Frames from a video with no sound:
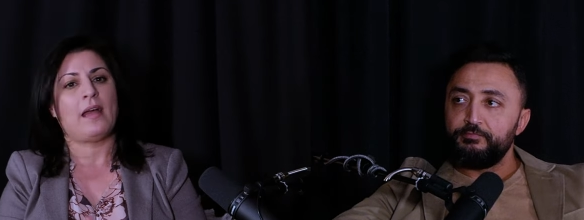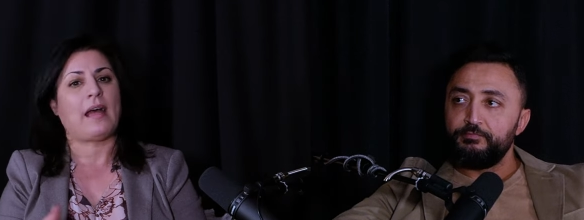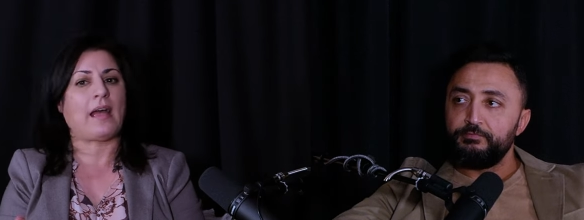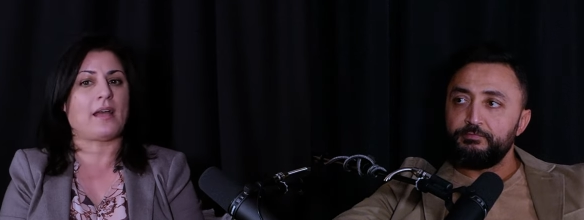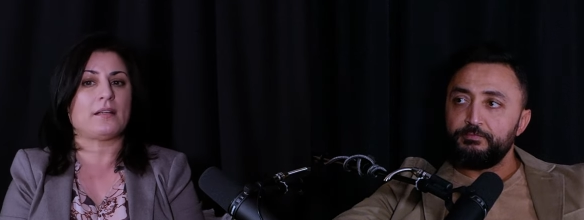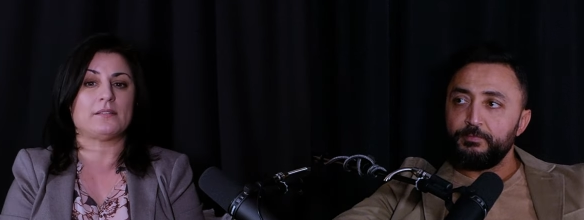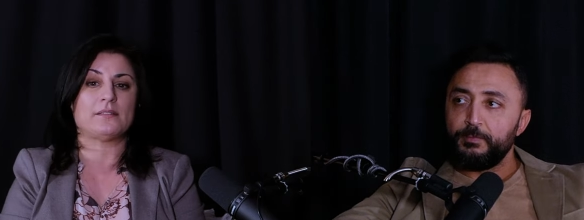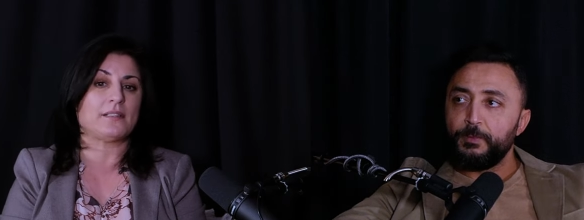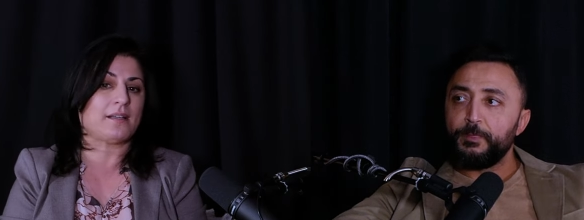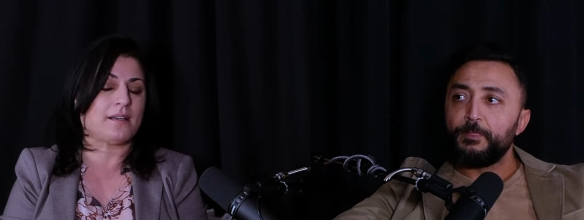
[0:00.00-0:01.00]

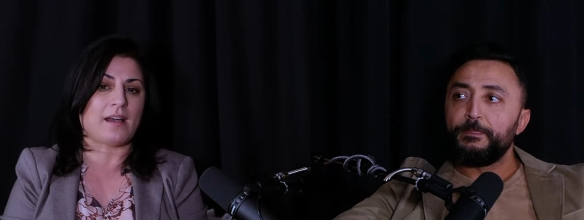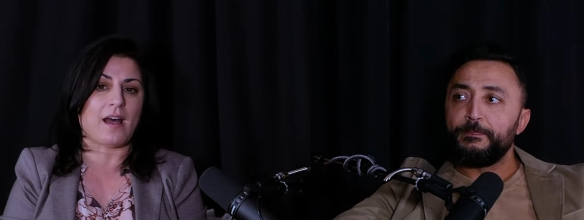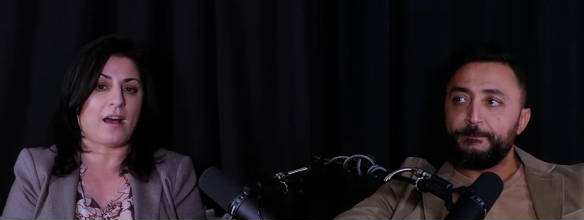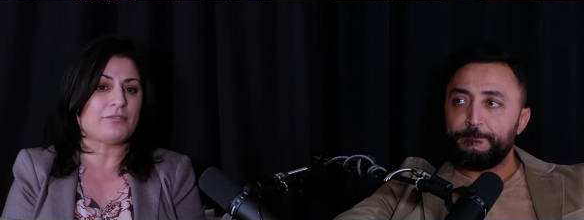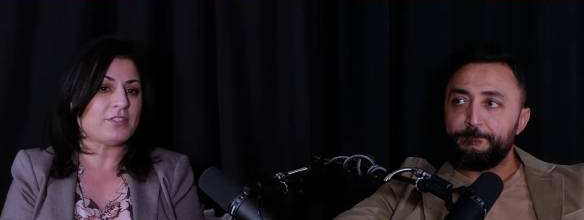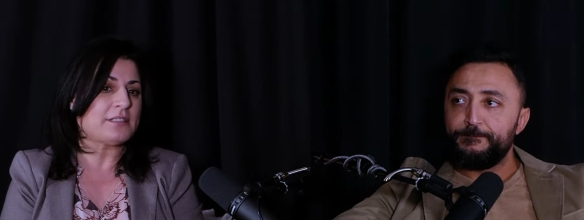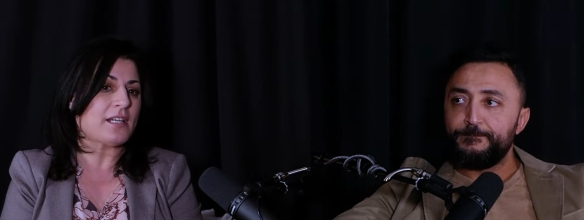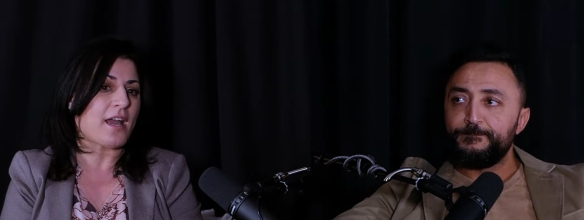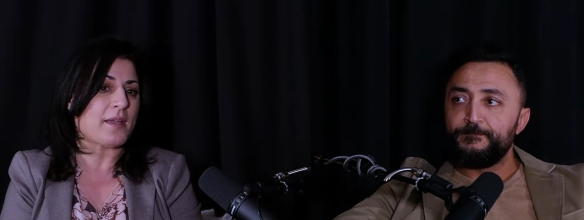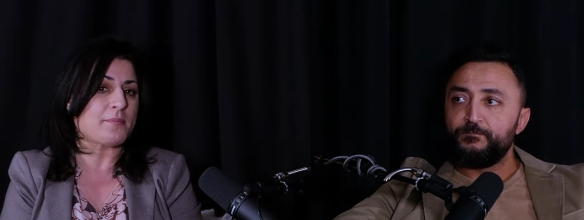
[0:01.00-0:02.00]
Speaker 1: And uh,
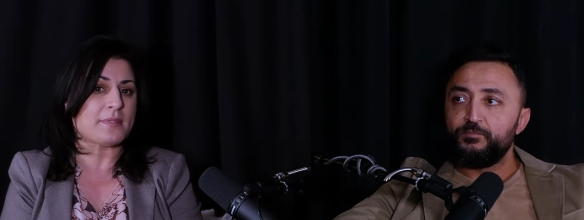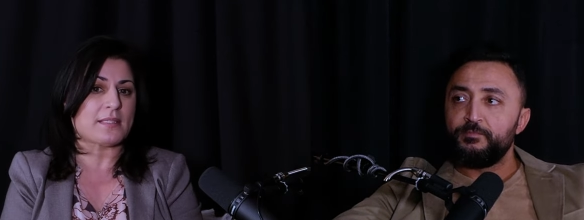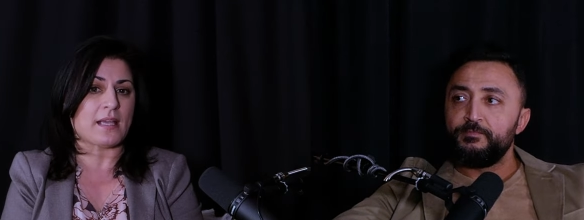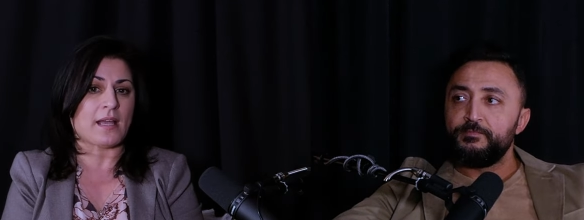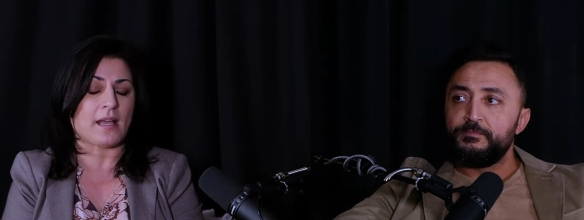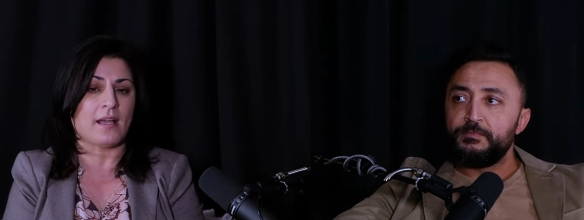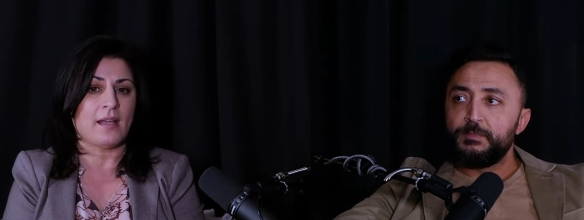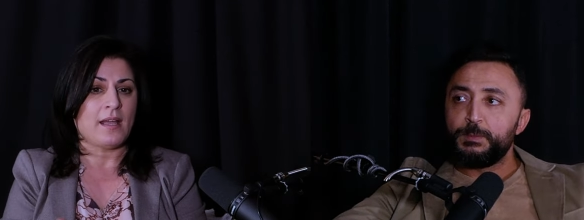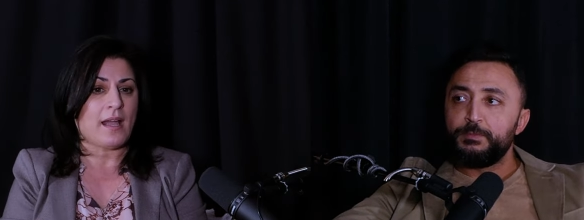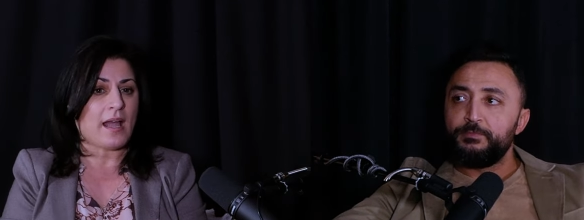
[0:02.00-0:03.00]
oftentimes, uh,
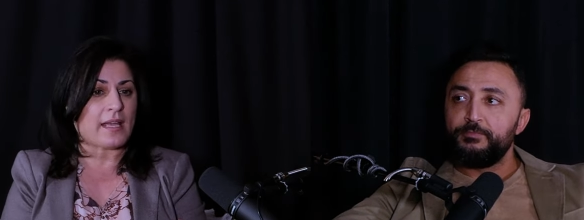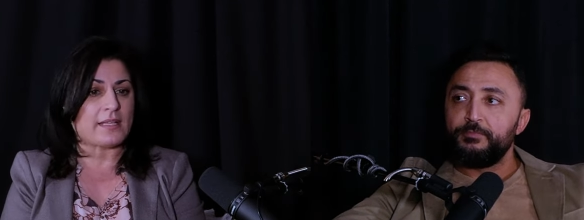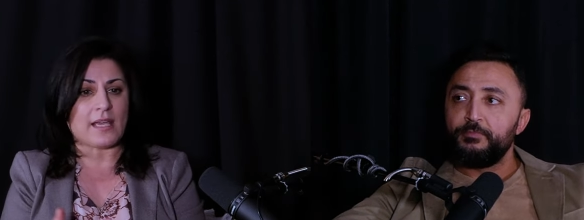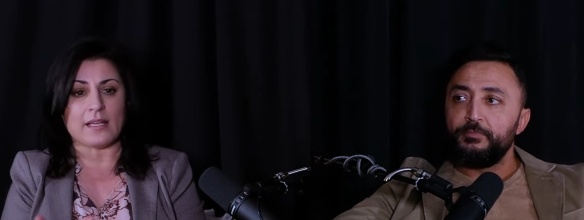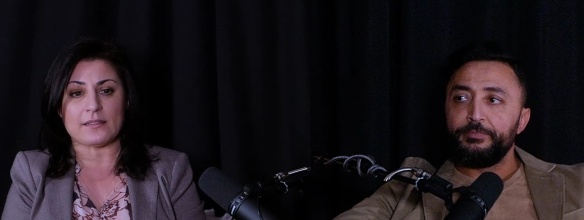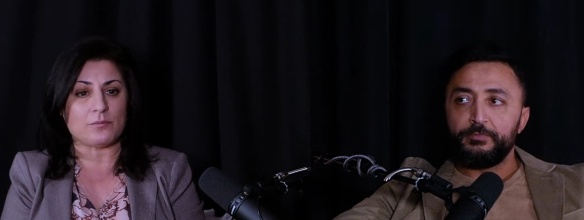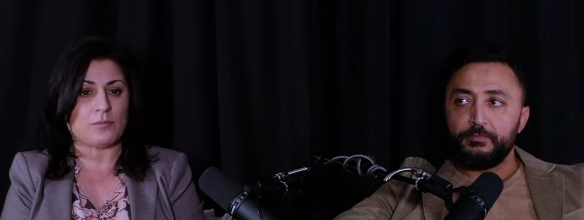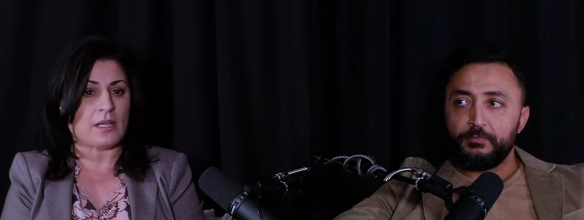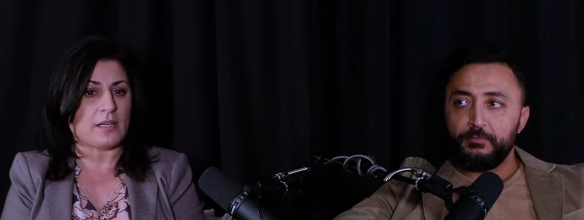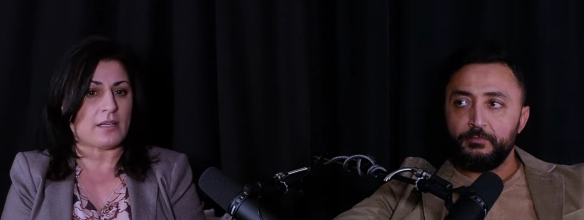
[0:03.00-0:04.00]
I get
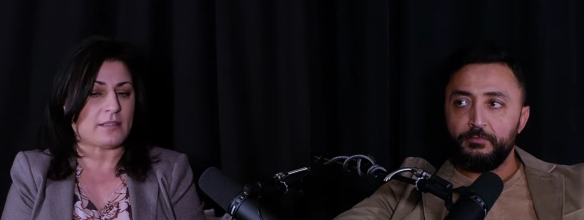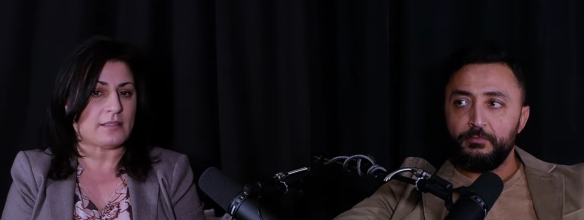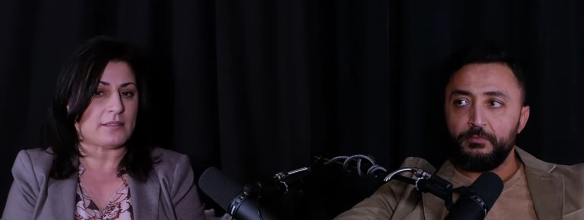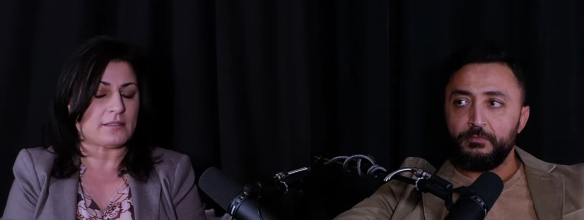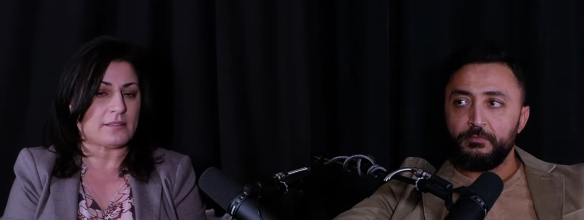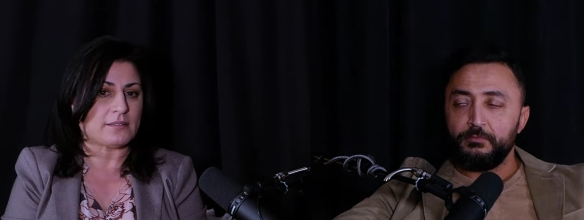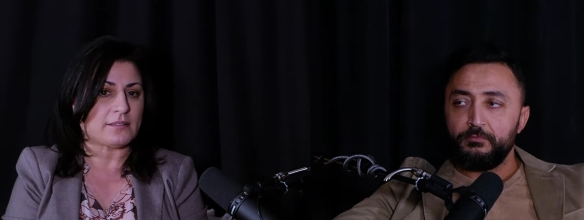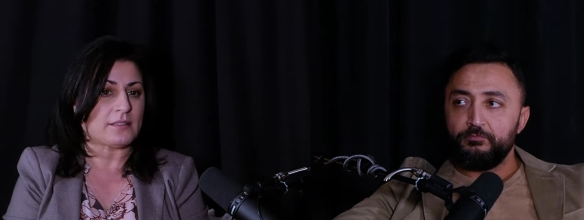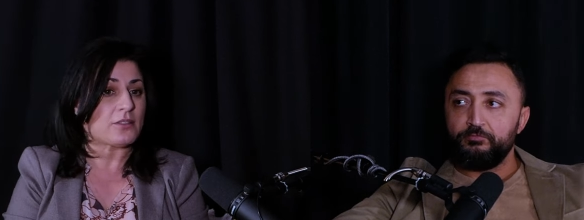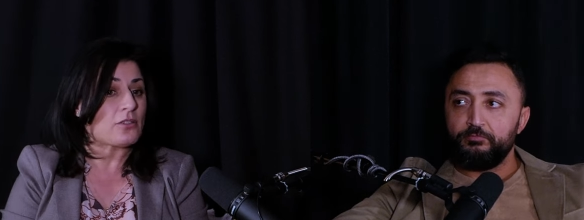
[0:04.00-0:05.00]

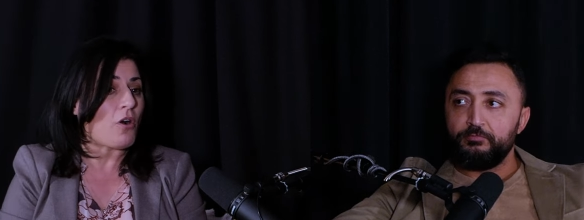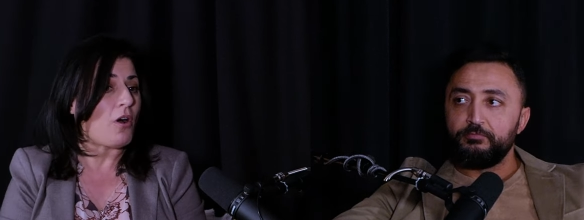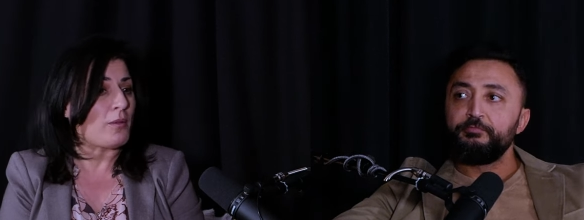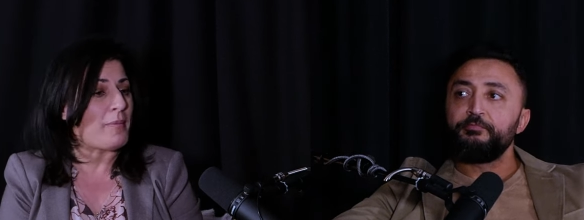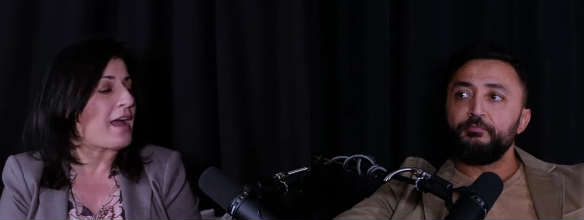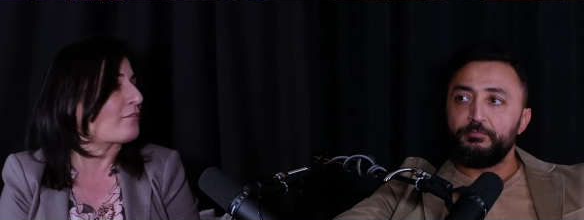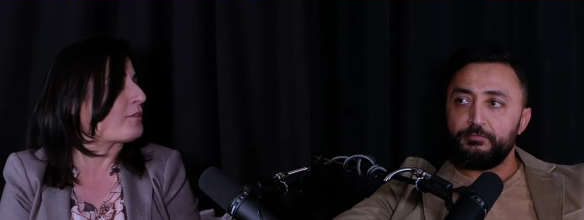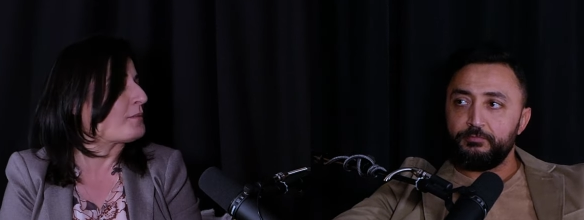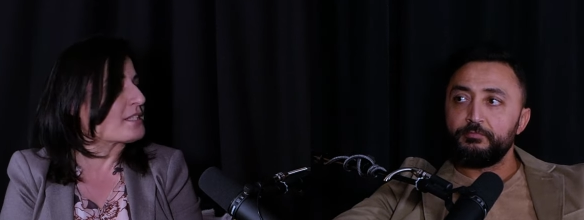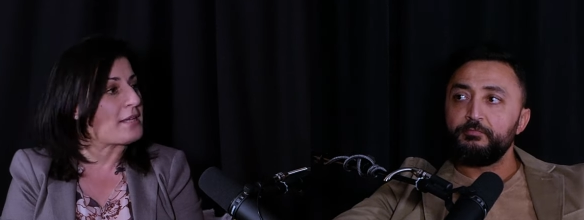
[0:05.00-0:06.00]
uh, call back
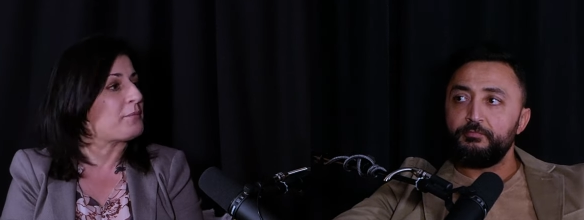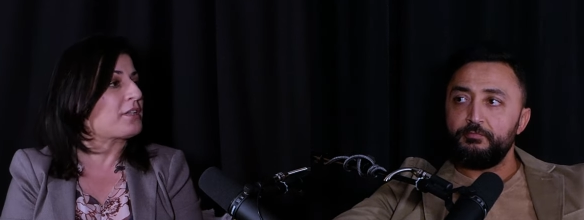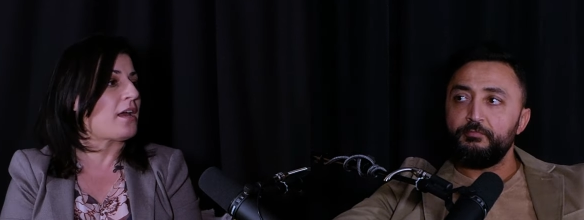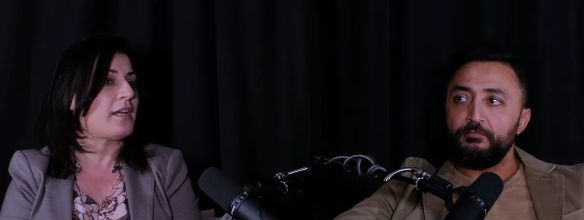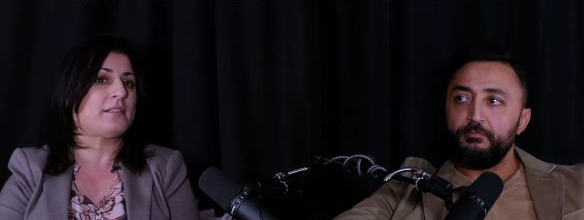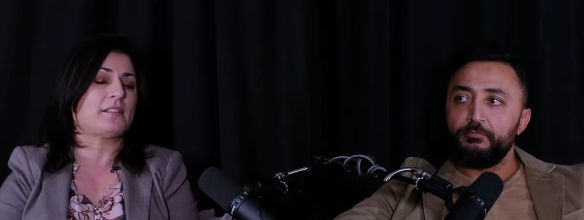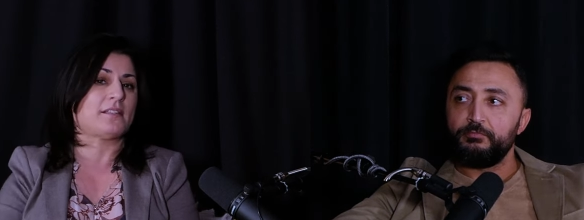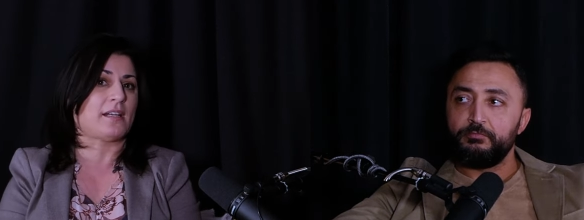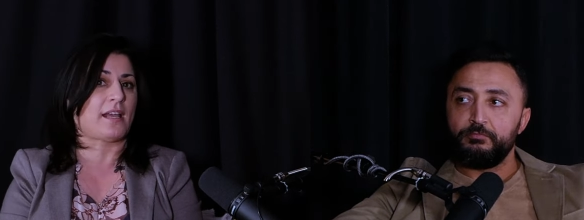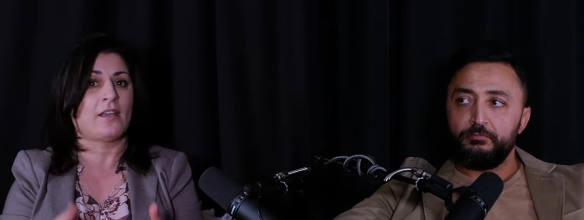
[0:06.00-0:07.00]
from the same client, and
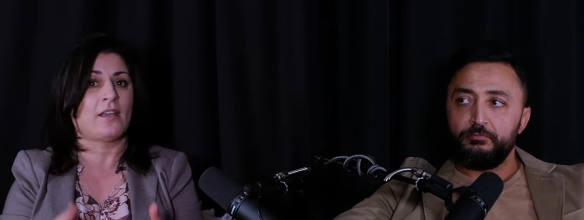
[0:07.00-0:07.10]
they're like,